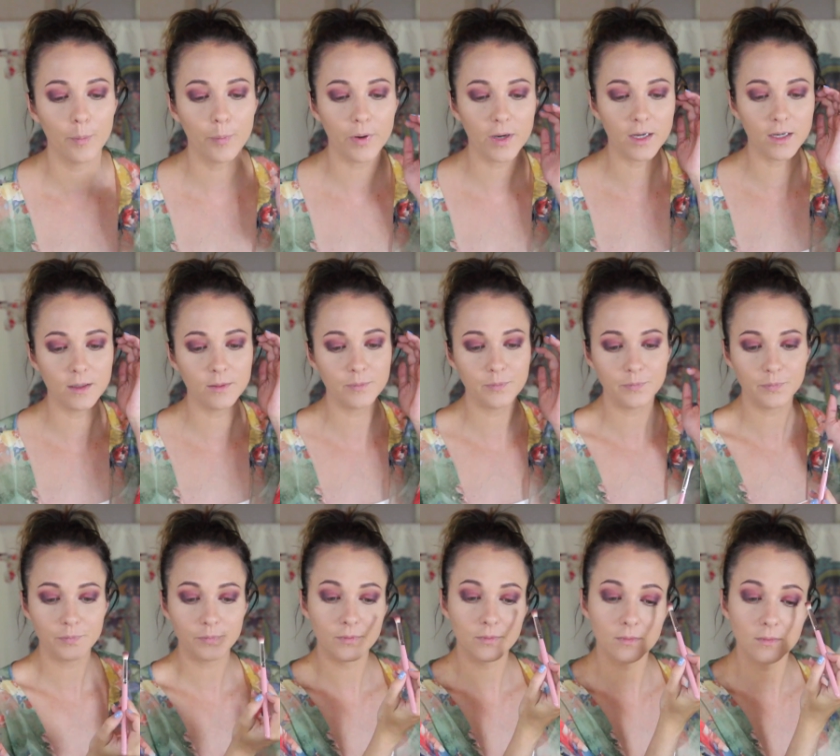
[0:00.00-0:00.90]
but
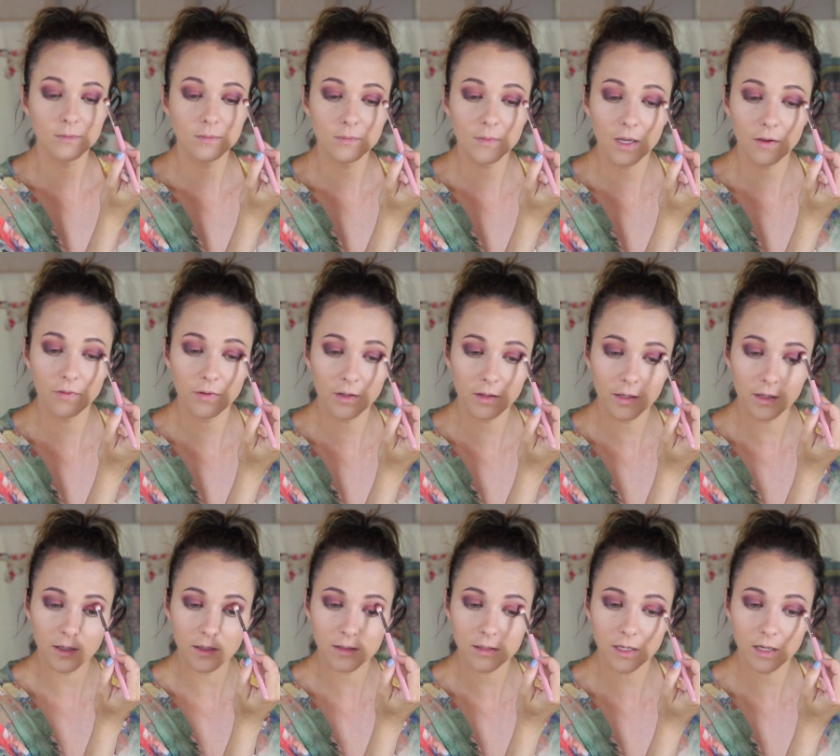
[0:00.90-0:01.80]
I feel
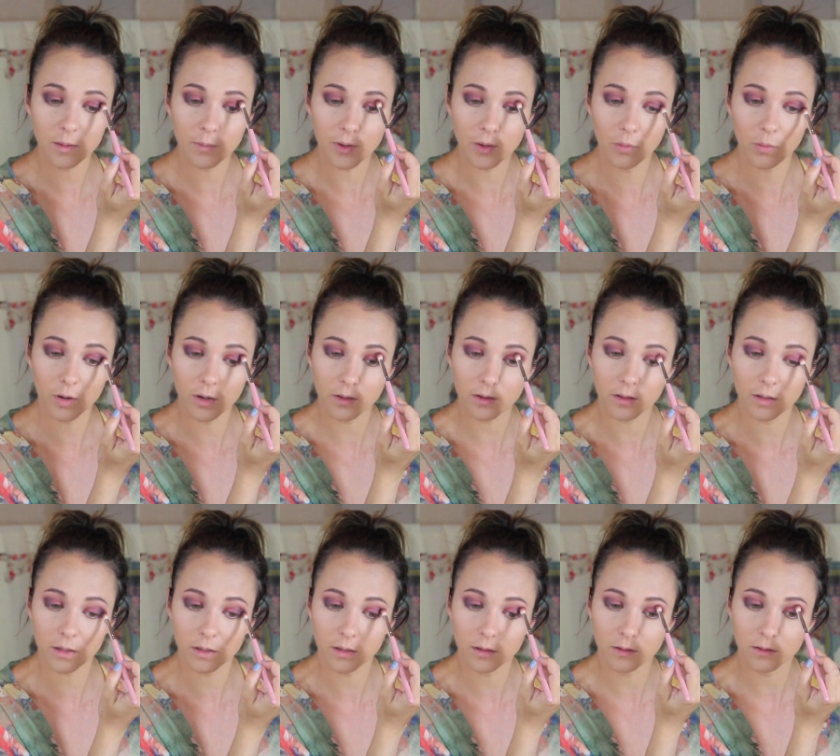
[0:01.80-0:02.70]
like it's going to be
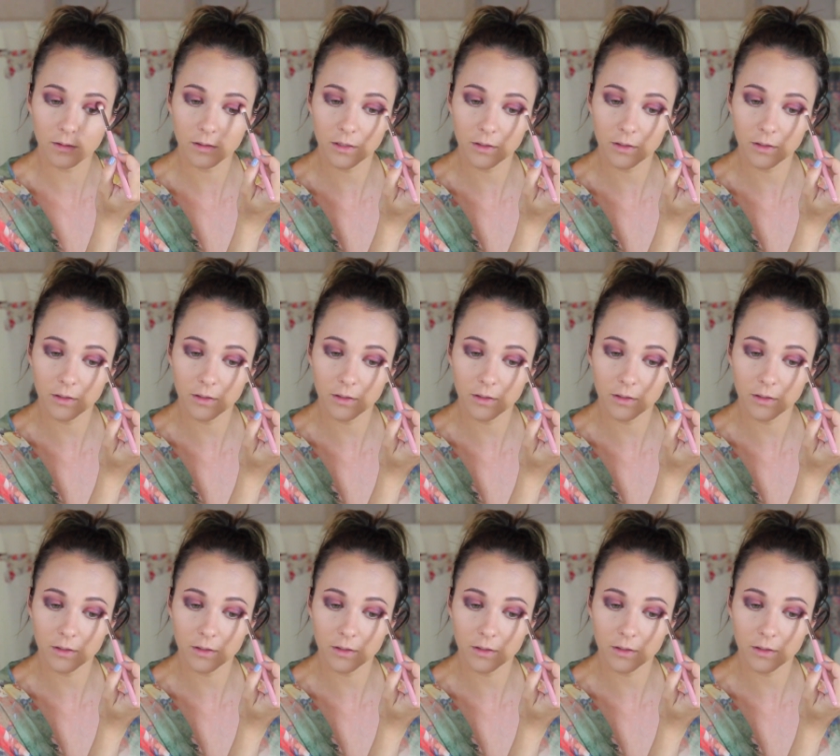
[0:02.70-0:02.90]
worth it.